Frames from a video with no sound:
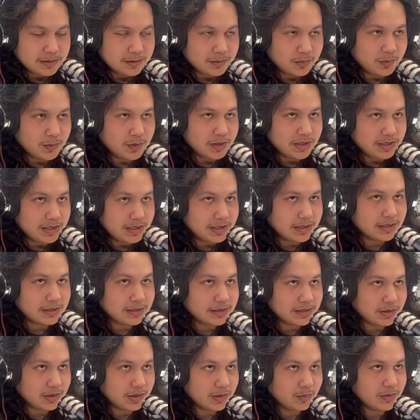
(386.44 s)
But yeah,
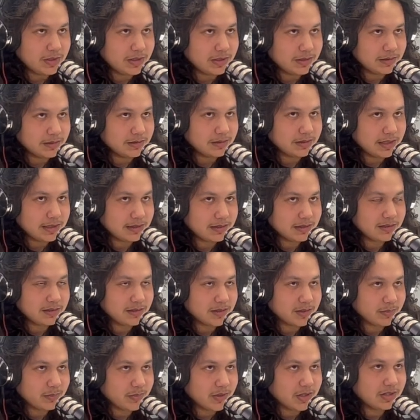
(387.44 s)
I mean, I think
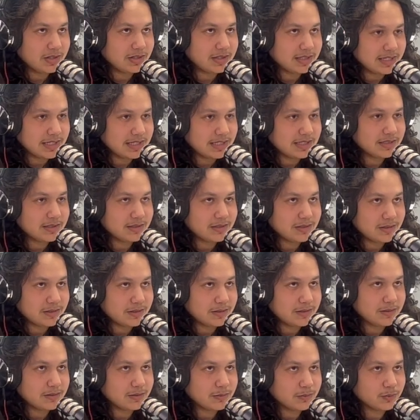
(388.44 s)
the
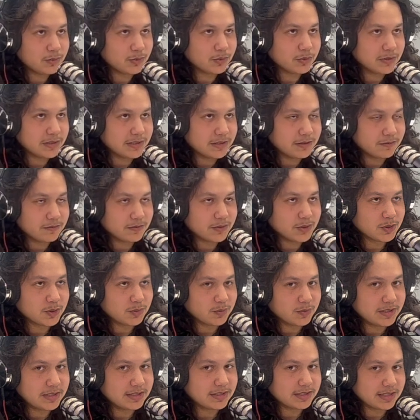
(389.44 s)
podcast was really the first
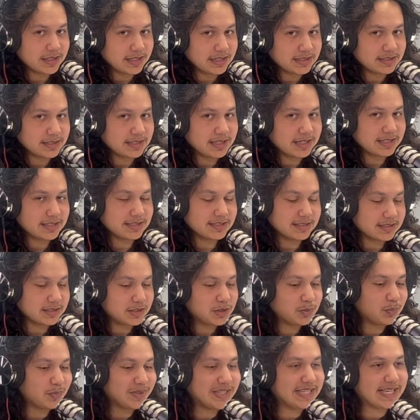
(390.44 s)
place I got to kind of just
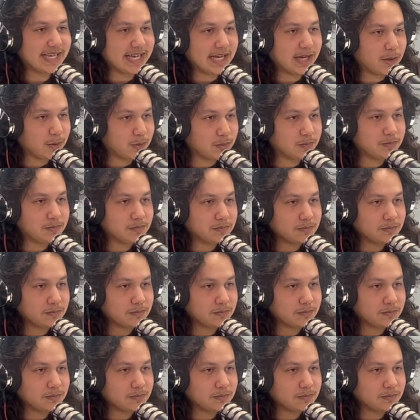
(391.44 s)
speak out.